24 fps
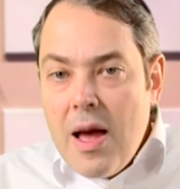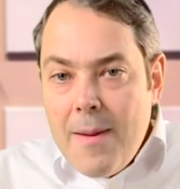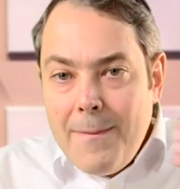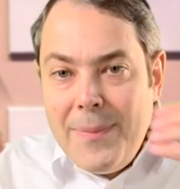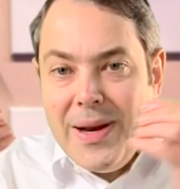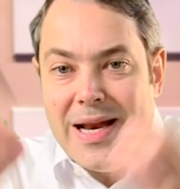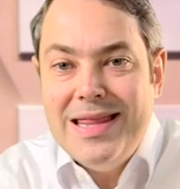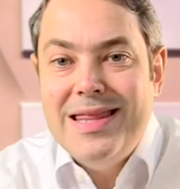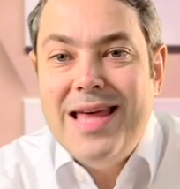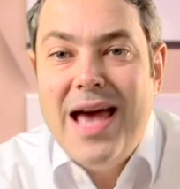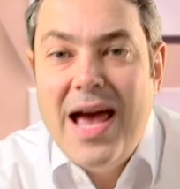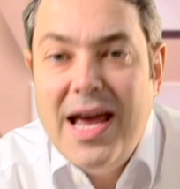
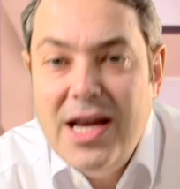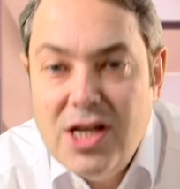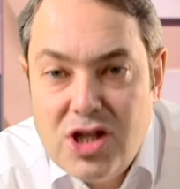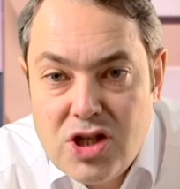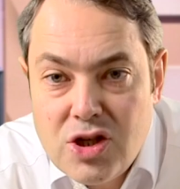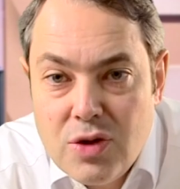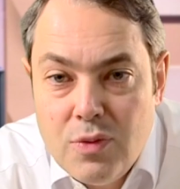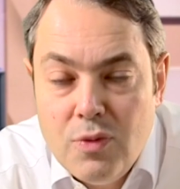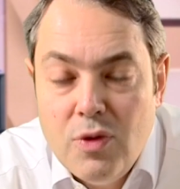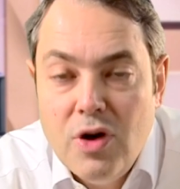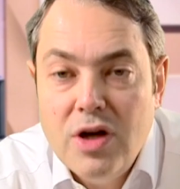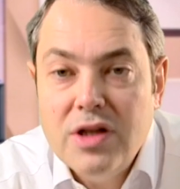But in the
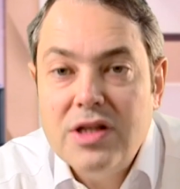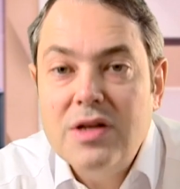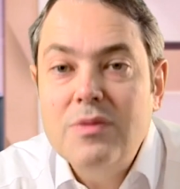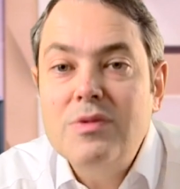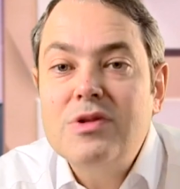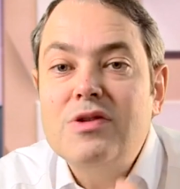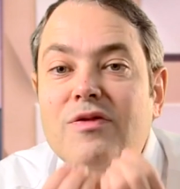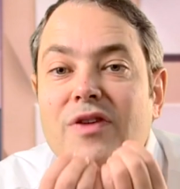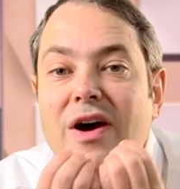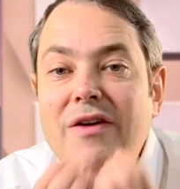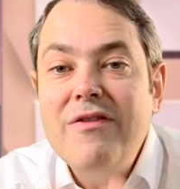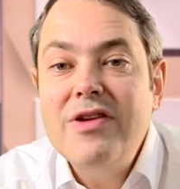ancient world, it
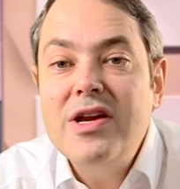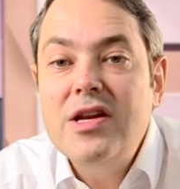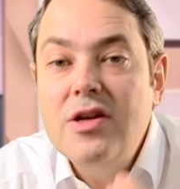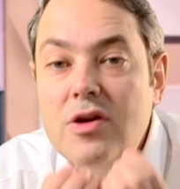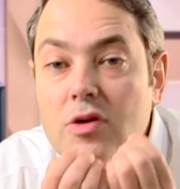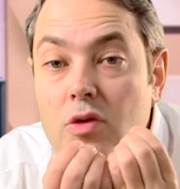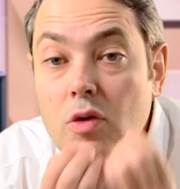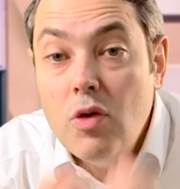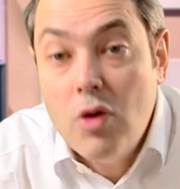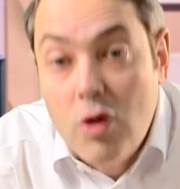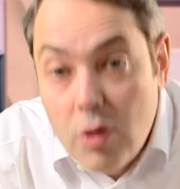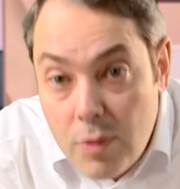was very
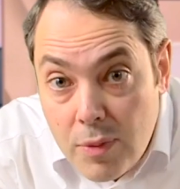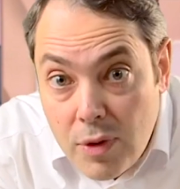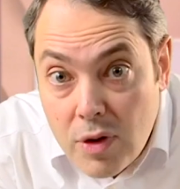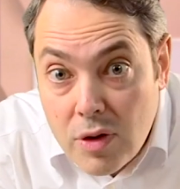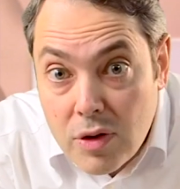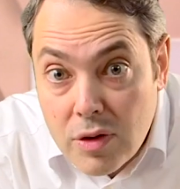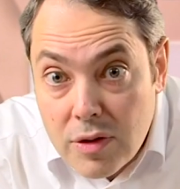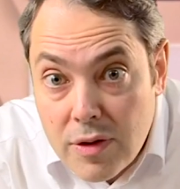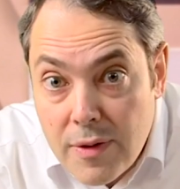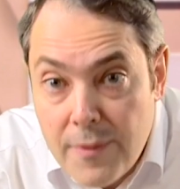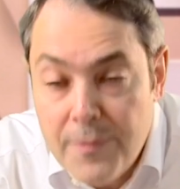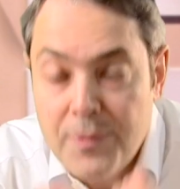
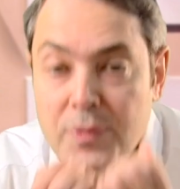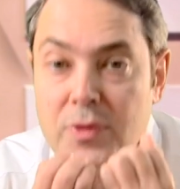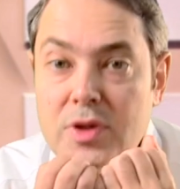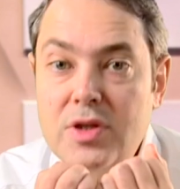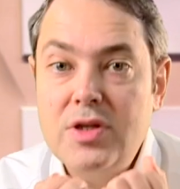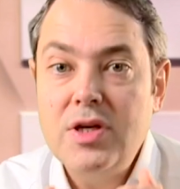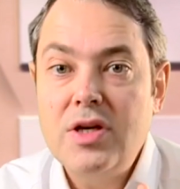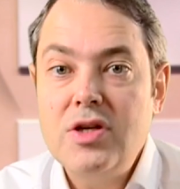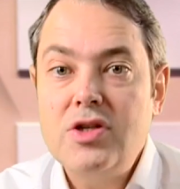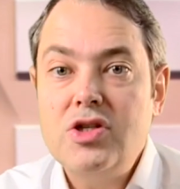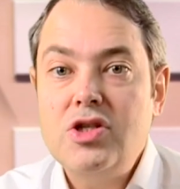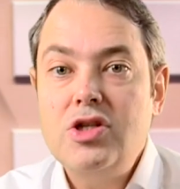normal
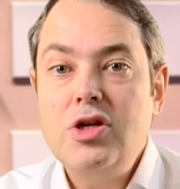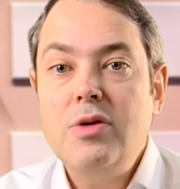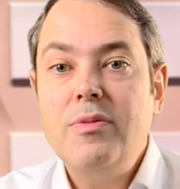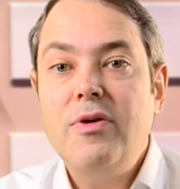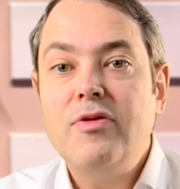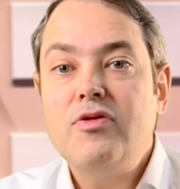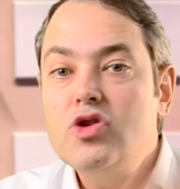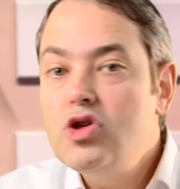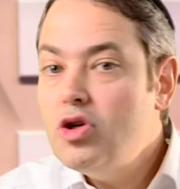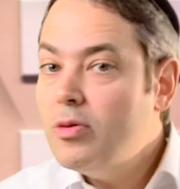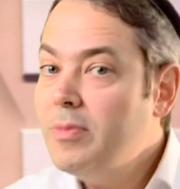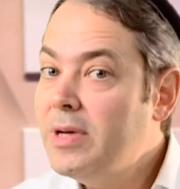to assume
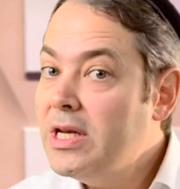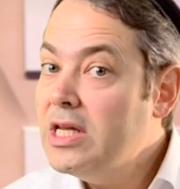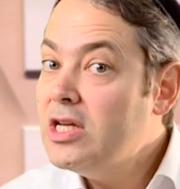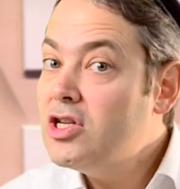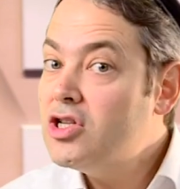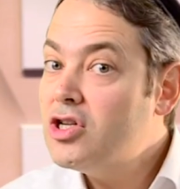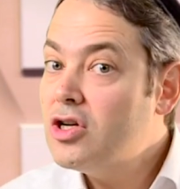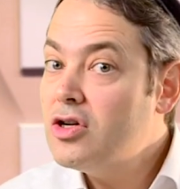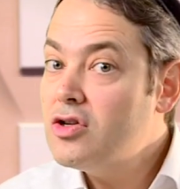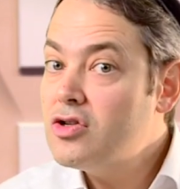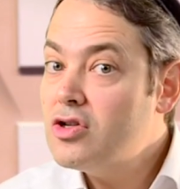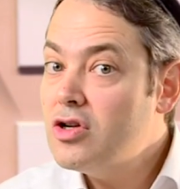if too many
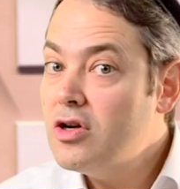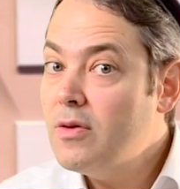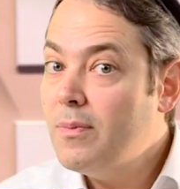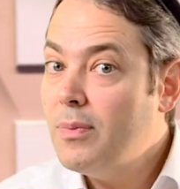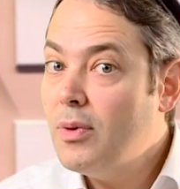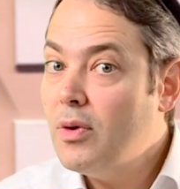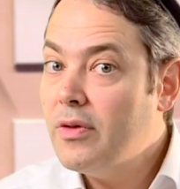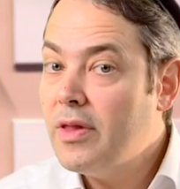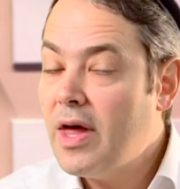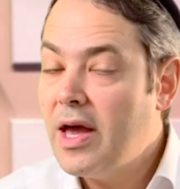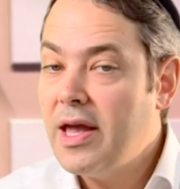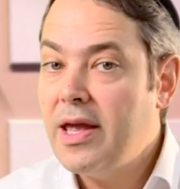children are
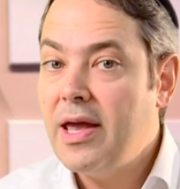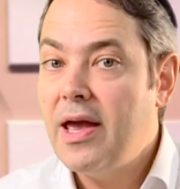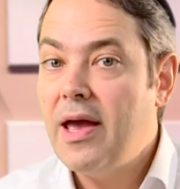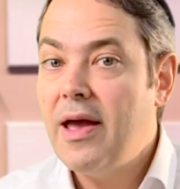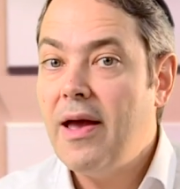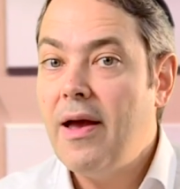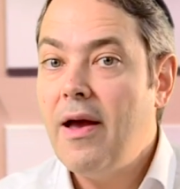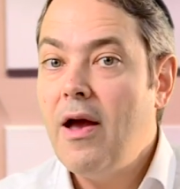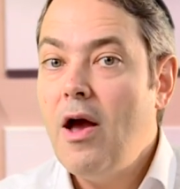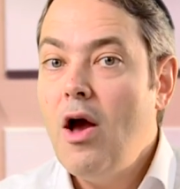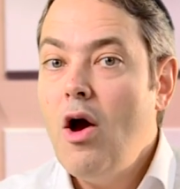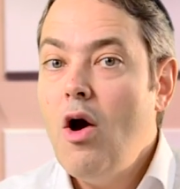born that
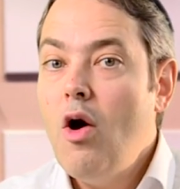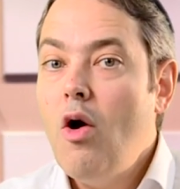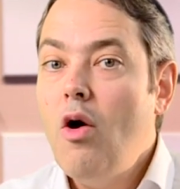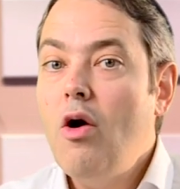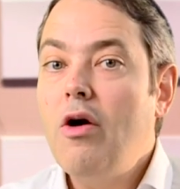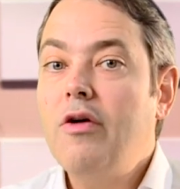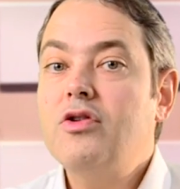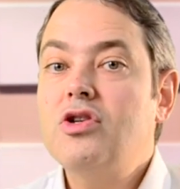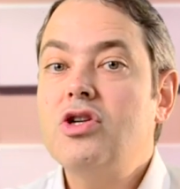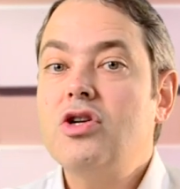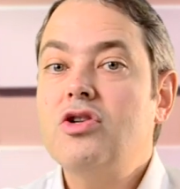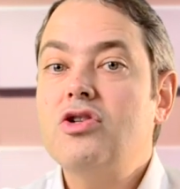year
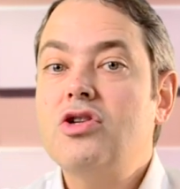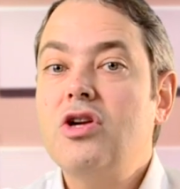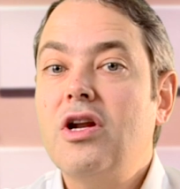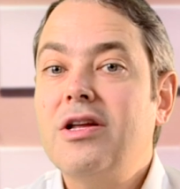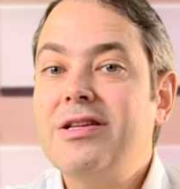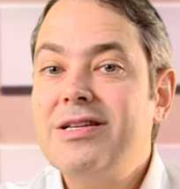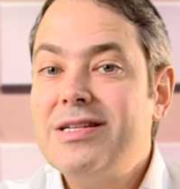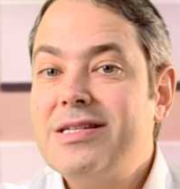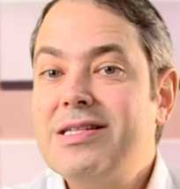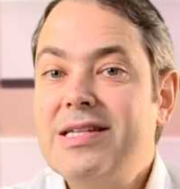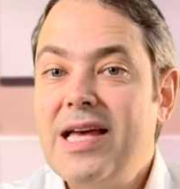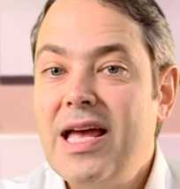or if children are
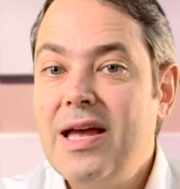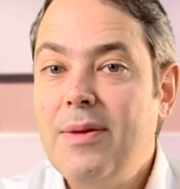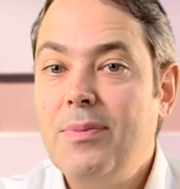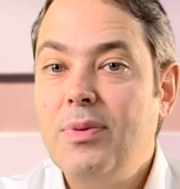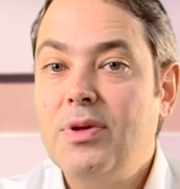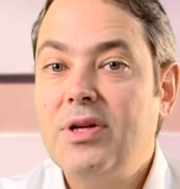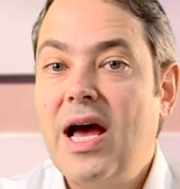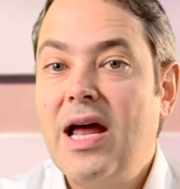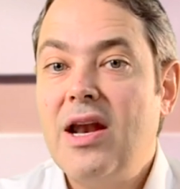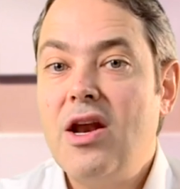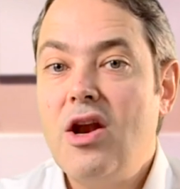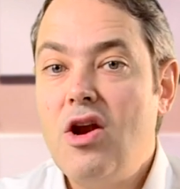
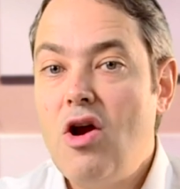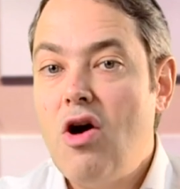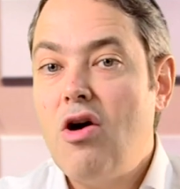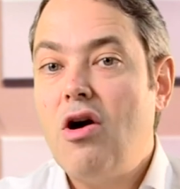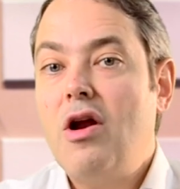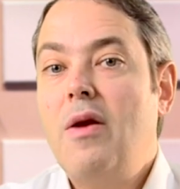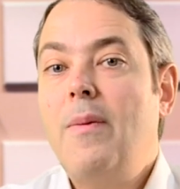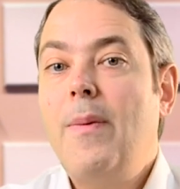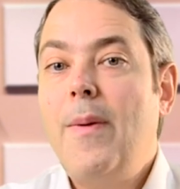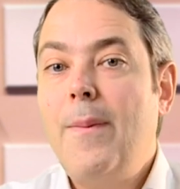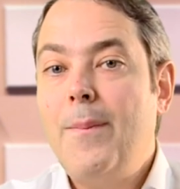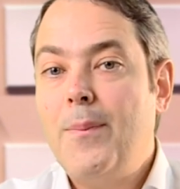disabled and are not
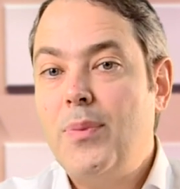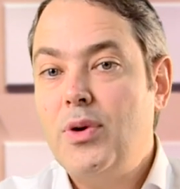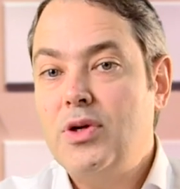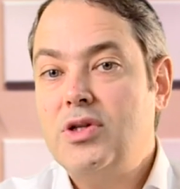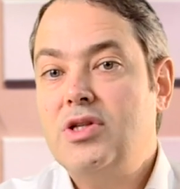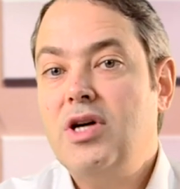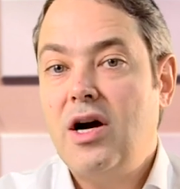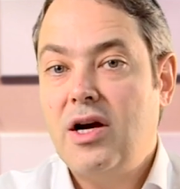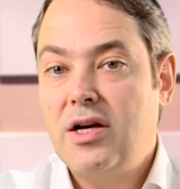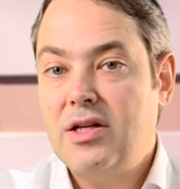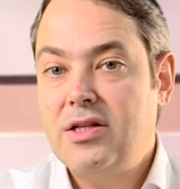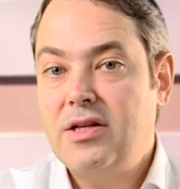going to be
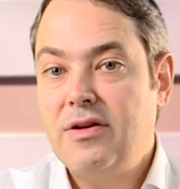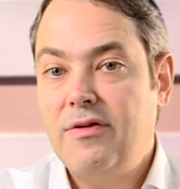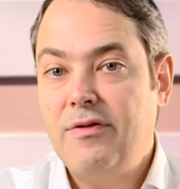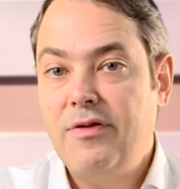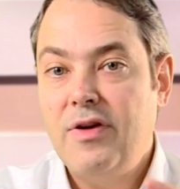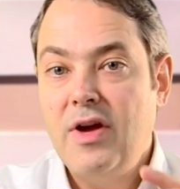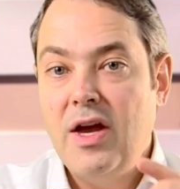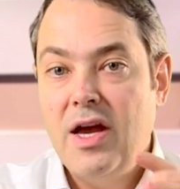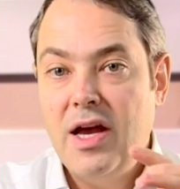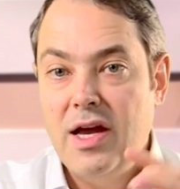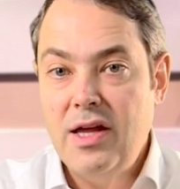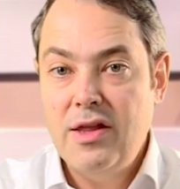productive
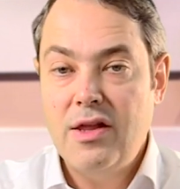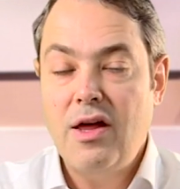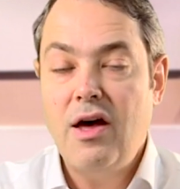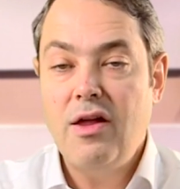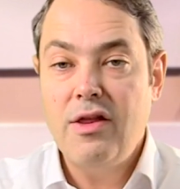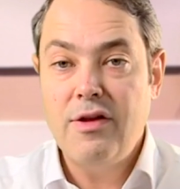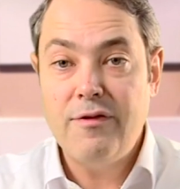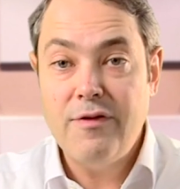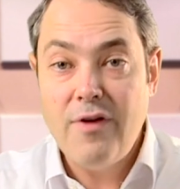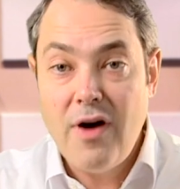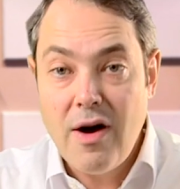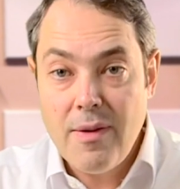on
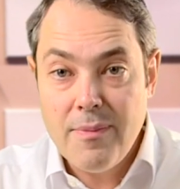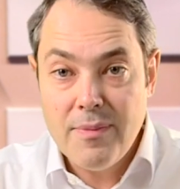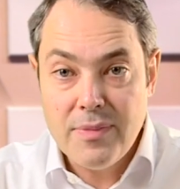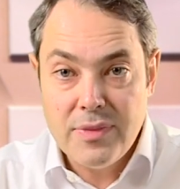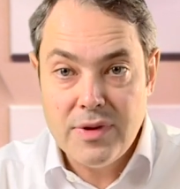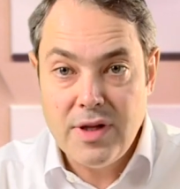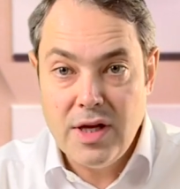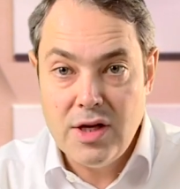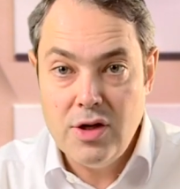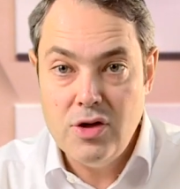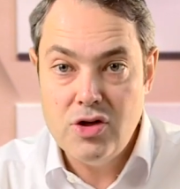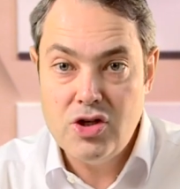the farm,
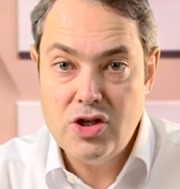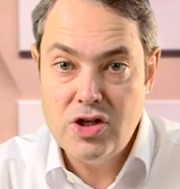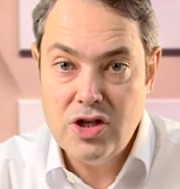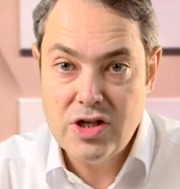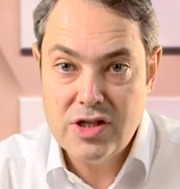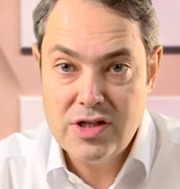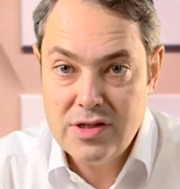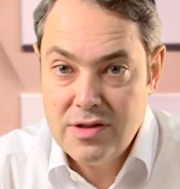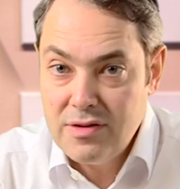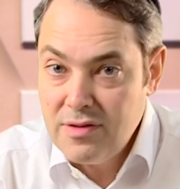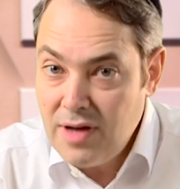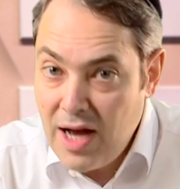that you should
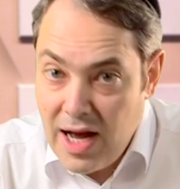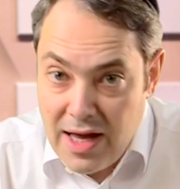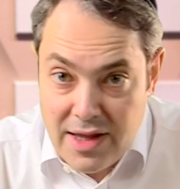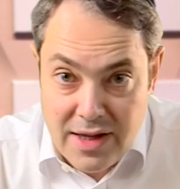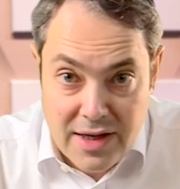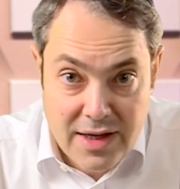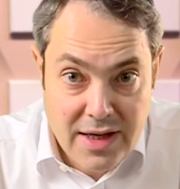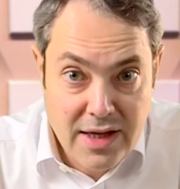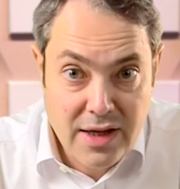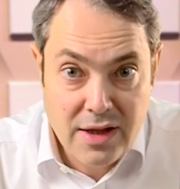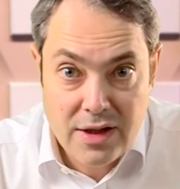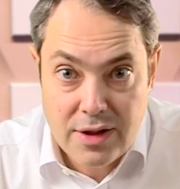just either
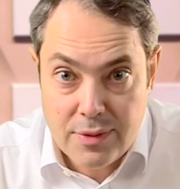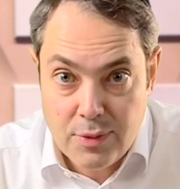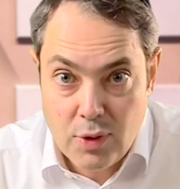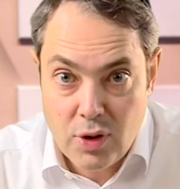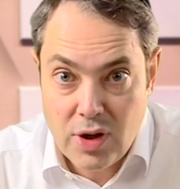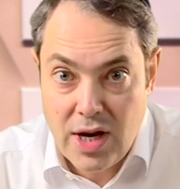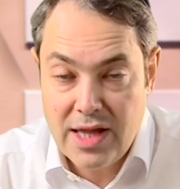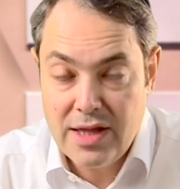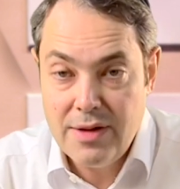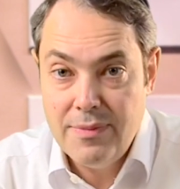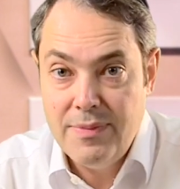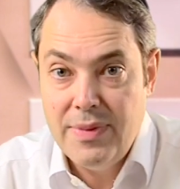kill them or
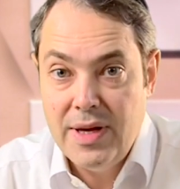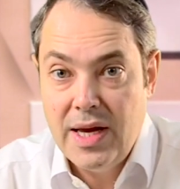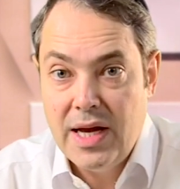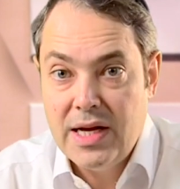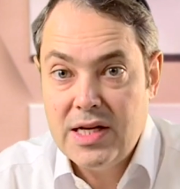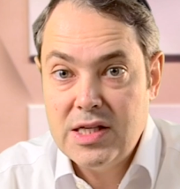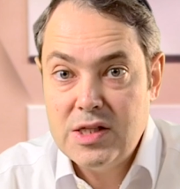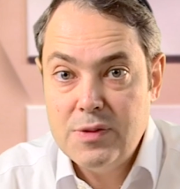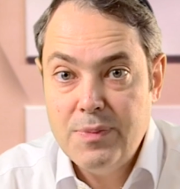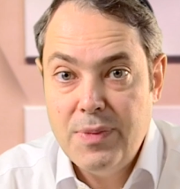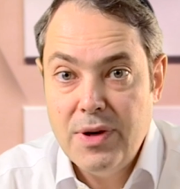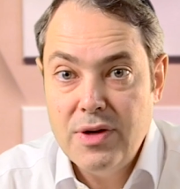let them be
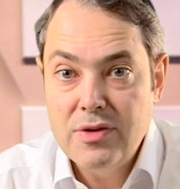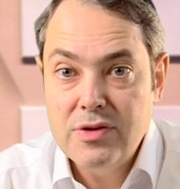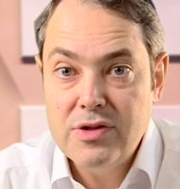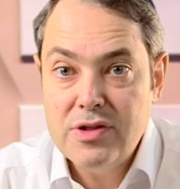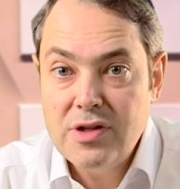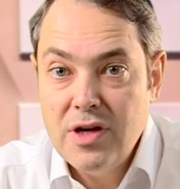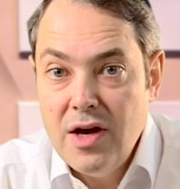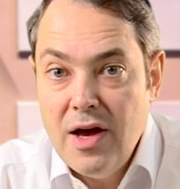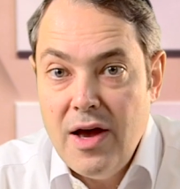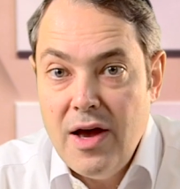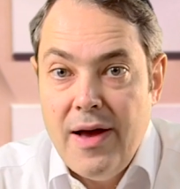exposed.